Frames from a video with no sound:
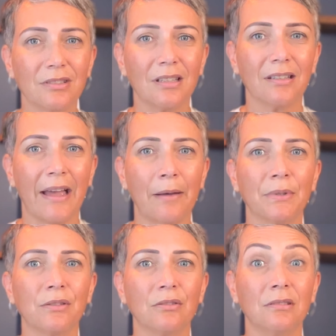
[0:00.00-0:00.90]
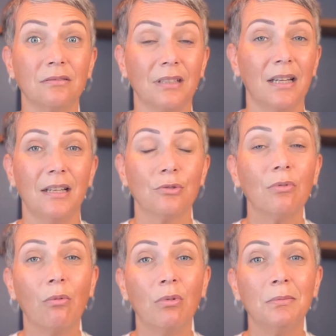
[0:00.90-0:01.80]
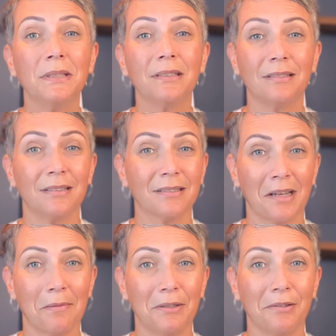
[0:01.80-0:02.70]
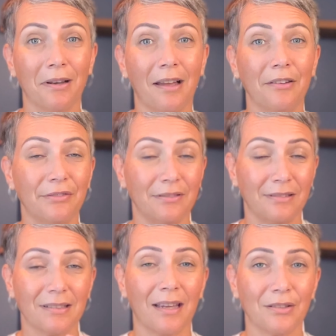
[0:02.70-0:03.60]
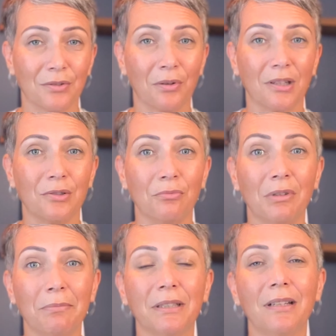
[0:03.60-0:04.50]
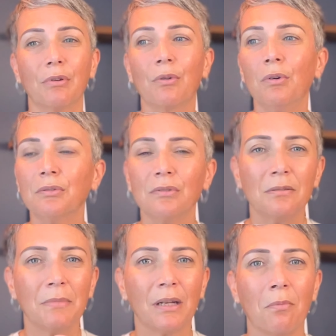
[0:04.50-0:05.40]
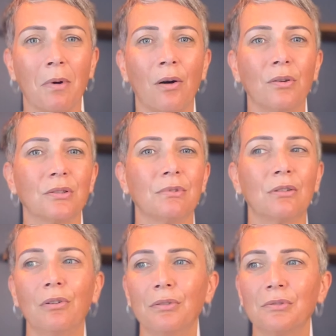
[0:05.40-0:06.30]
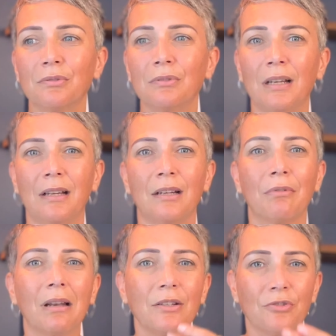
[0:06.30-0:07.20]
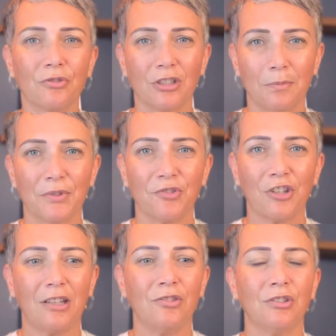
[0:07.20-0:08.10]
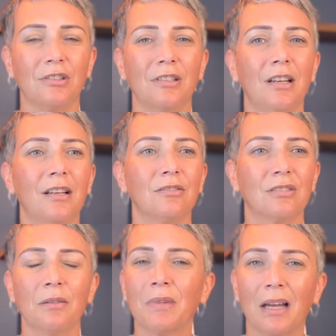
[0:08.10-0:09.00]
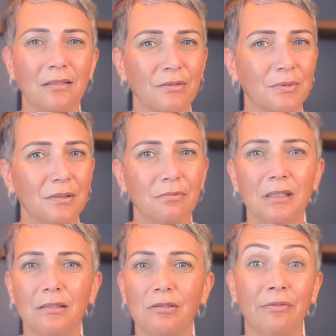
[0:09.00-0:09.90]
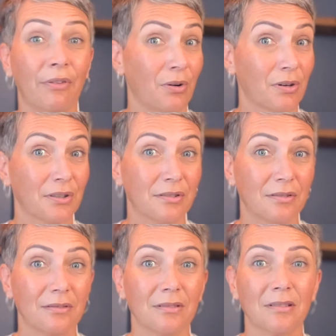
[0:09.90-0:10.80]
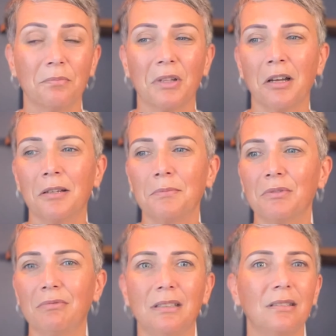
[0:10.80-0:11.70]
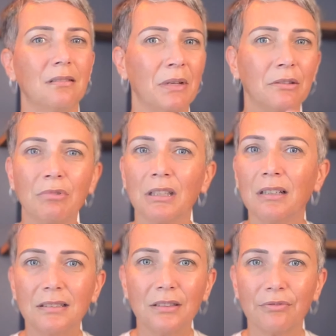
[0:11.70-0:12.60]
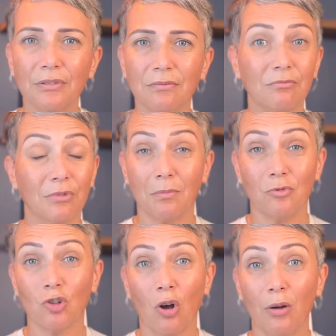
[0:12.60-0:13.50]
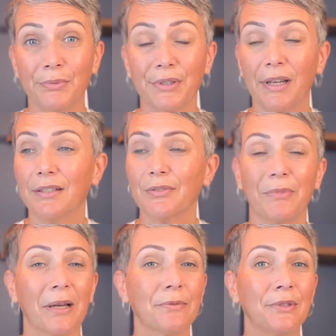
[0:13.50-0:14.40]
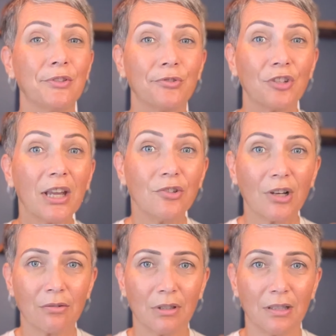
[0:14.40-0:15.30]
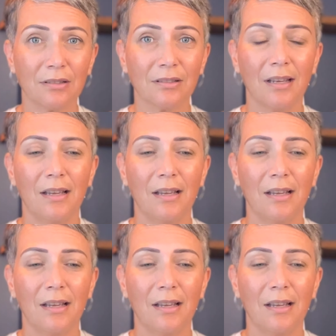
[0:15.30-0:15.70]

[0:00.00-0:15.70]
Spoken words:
that happen to a woman at this time in your life. In this case, talking to women, we go through the menopause, we go through relationships changing. Sometimes we divorce, sometimes we made redundant from jobs, sometimes we need to change careers.